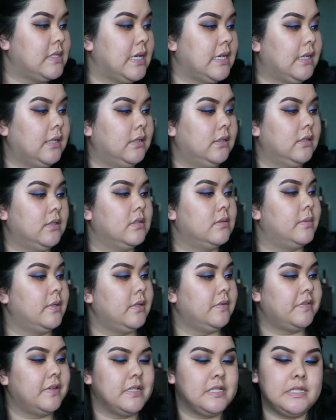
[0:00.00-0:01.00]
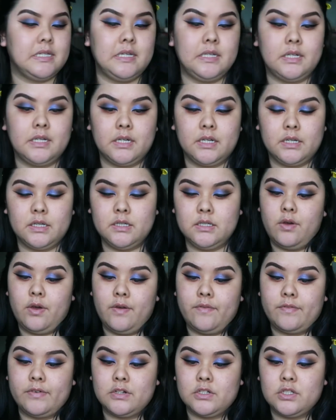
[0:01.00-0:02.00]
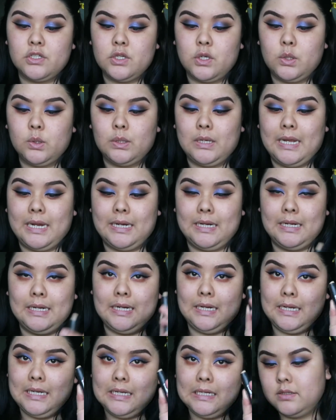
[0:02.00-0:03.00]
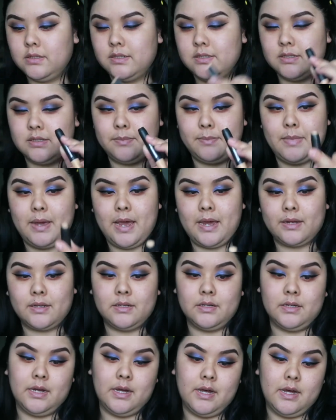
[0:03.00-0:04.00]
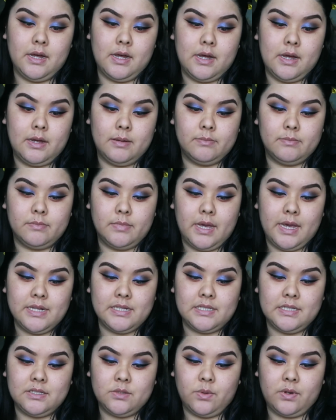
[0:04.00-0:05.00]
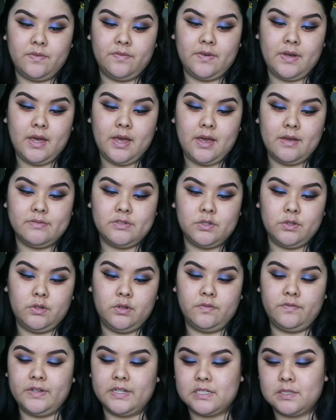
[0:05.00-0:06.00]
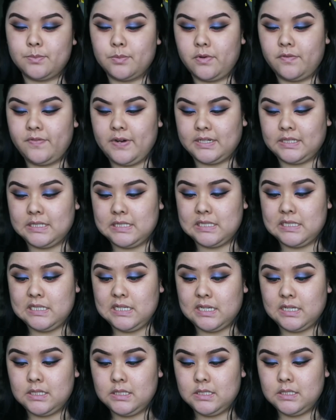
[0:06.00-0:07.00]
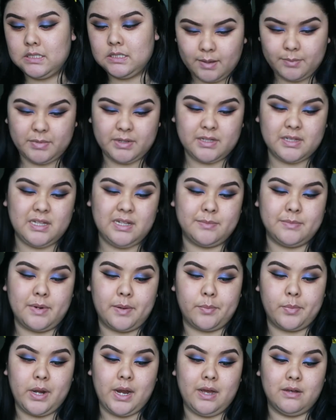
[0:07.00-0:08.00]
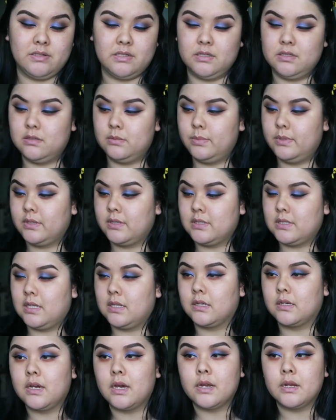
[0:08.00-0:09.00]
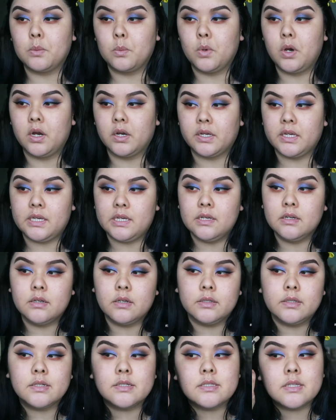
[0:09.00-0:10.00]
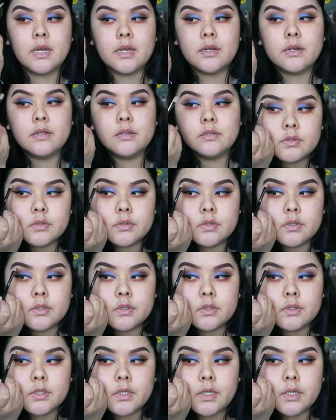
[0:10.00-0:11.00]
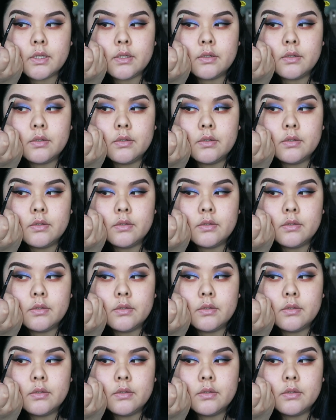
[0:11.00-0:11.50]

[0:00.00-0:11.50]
Take a little bit of concealer, ever so lightly. This is the MAC NC25 Studio Fix Perfecting Stick. I'm gonna clean up my brows a little bit because they look kind of wonky on this side. Just near the tail.